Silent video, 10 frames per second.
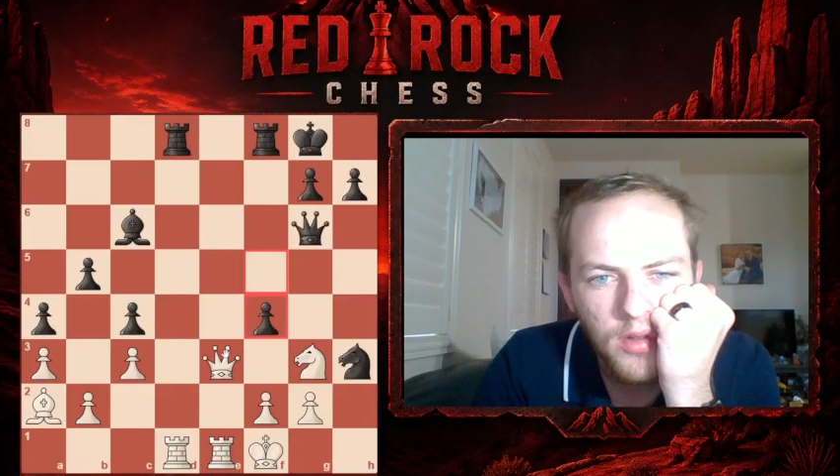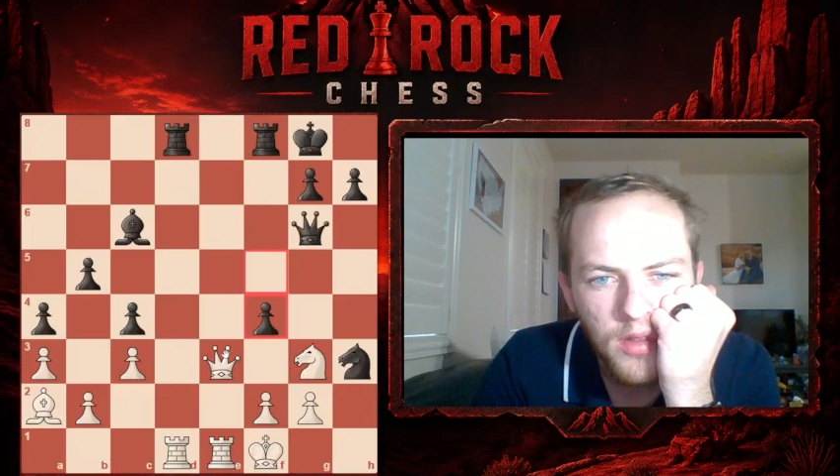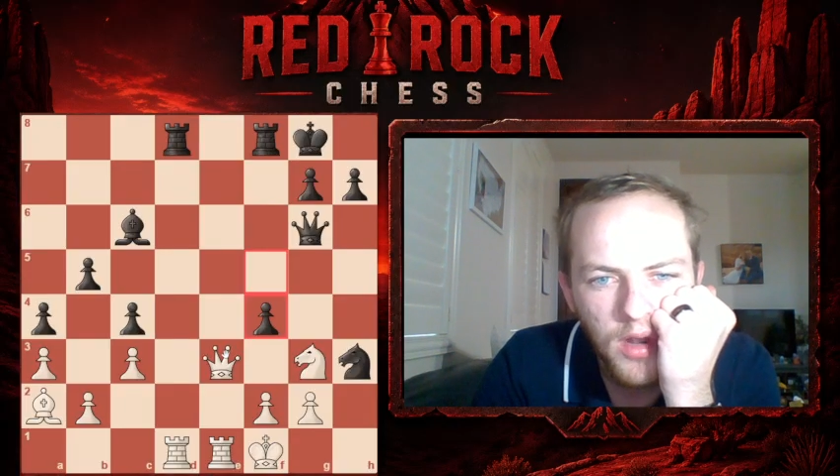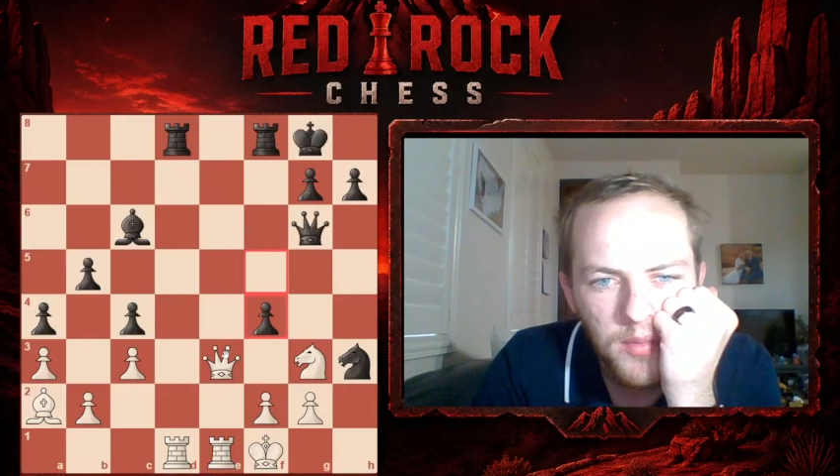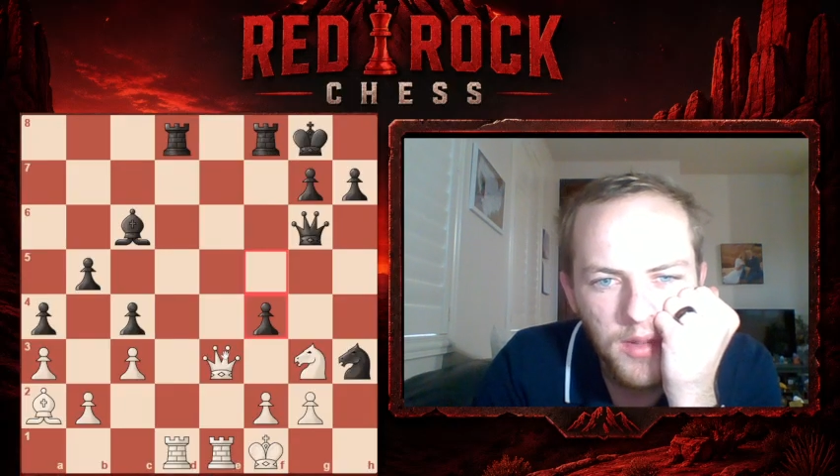have
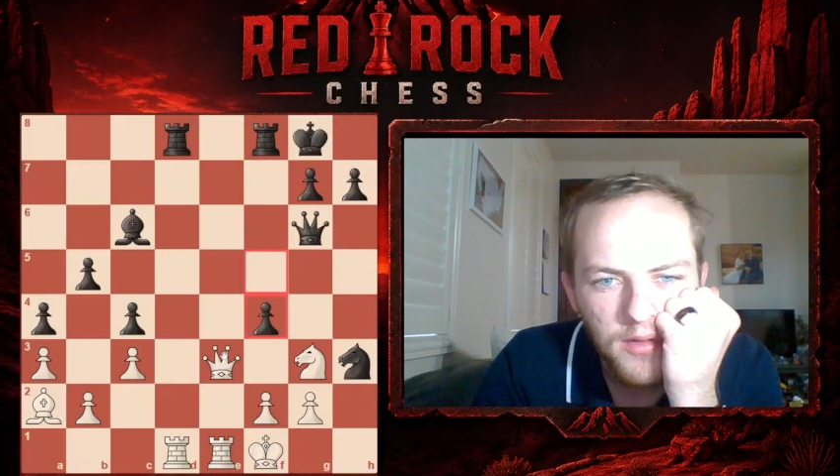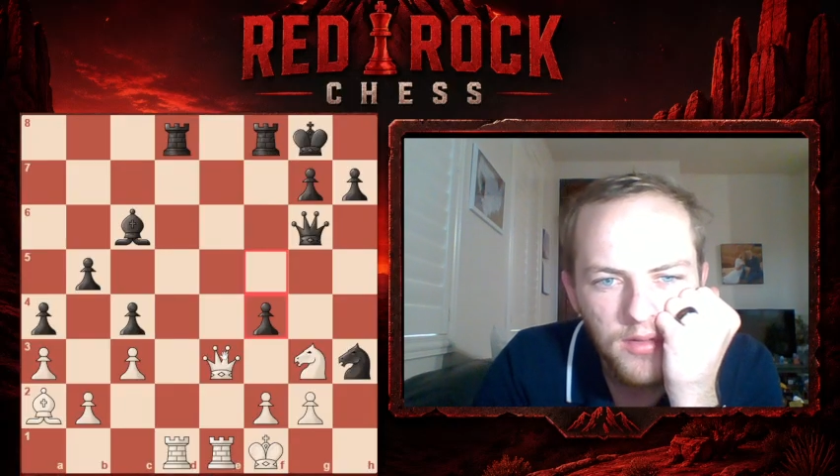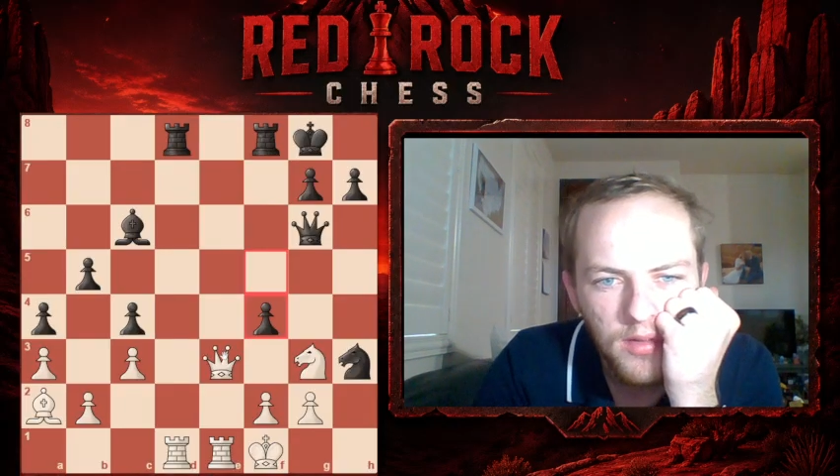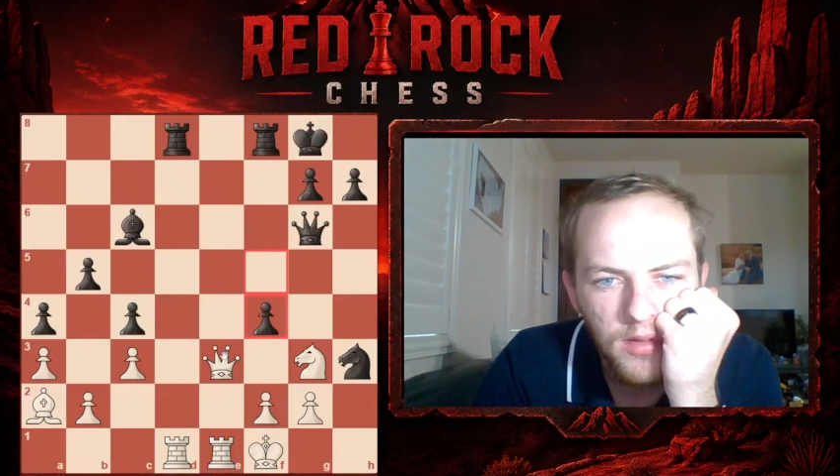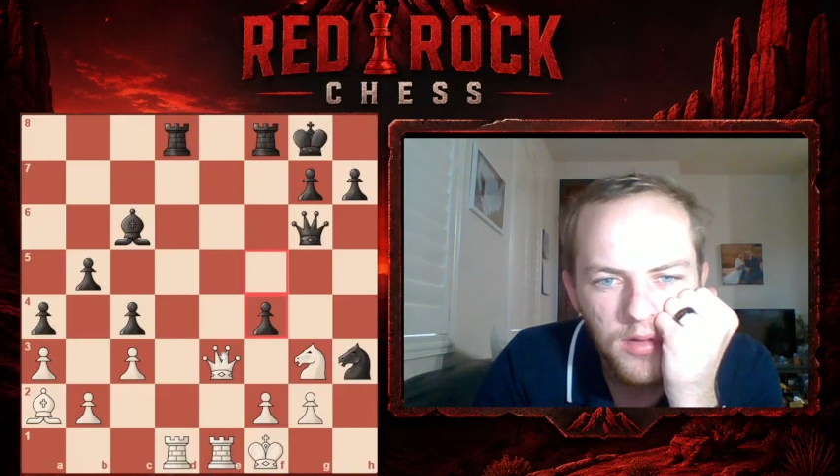thought about
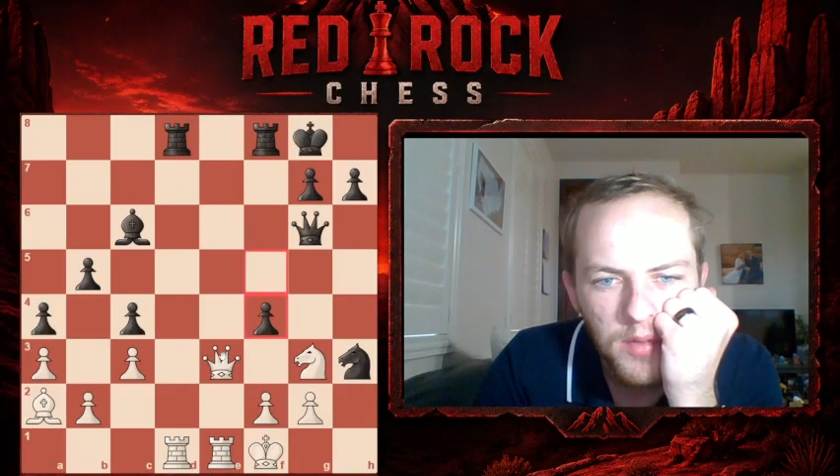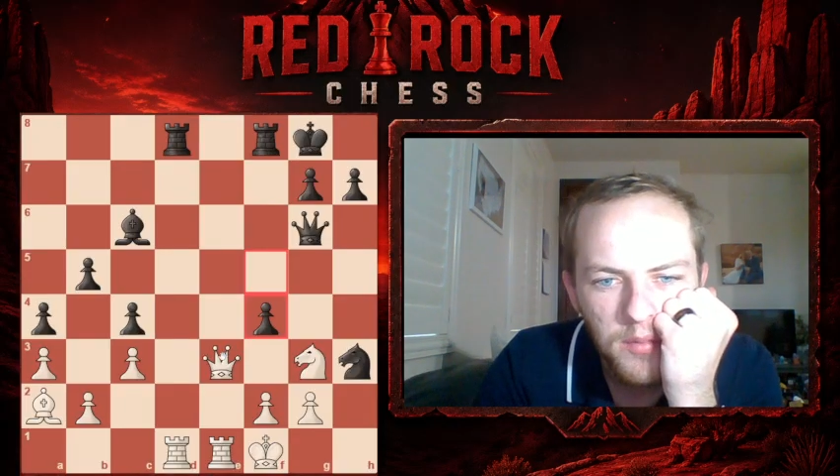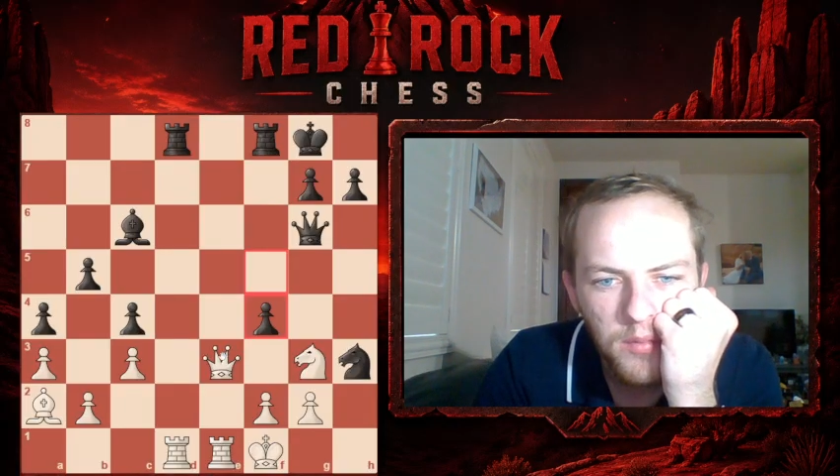this a little bit